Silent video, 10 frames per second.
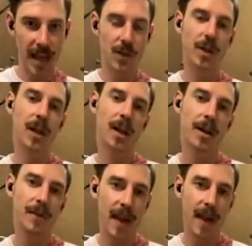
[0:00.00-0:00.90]
So you get a lot
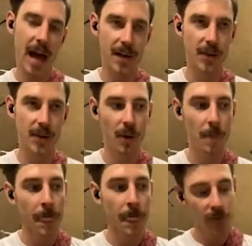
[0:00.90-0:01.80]
of that. So,
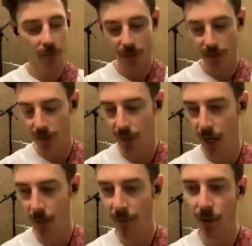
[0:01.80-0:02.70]
for instance,
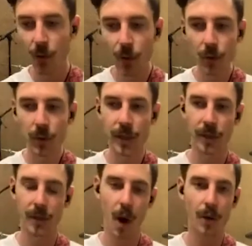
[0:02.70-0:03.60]
the oud,
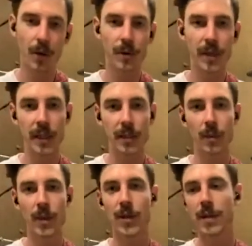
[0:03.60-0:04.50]
O-U-D,
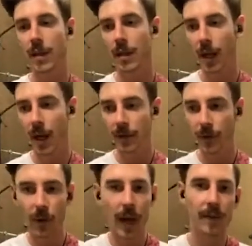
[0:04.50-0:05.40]
which is the kind of
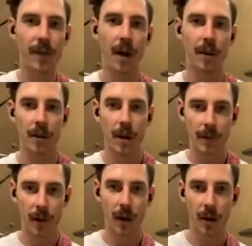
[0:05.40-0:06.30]
grandfather of
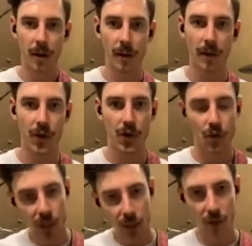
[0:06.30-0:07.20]
our
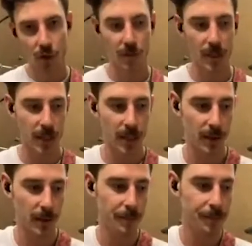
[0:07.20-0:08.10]
stringed instruments
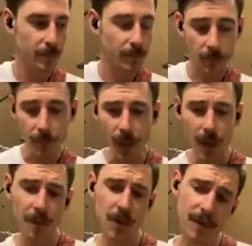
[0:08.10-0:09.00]
here.
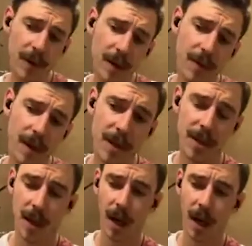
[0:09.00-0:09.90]
There's a very
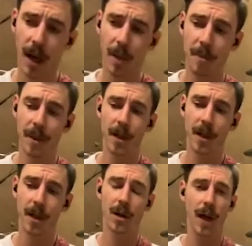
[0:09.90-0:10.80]
famous player
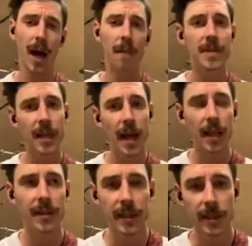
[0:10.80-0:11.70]
called Hamza
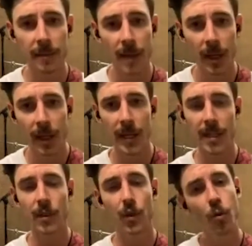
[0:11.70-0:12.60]
al-Din. He's a
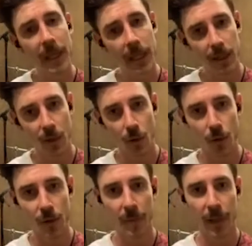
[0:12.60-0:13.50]
Nubian
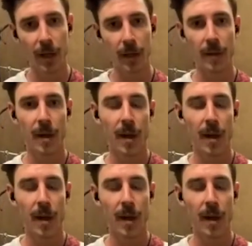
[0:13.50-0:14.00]
oud player.